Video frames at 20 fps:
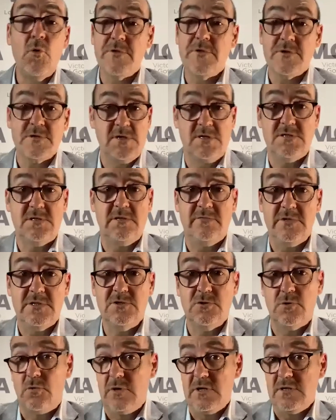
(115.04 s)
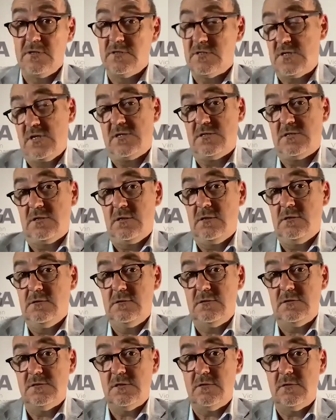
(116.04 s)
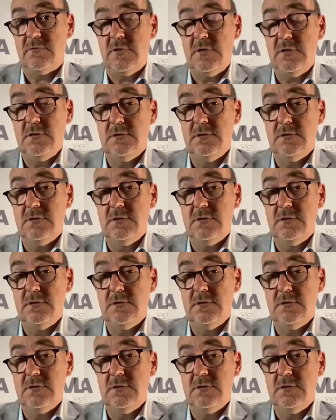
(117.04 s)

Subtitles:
than just a Victorian centre? Is that right?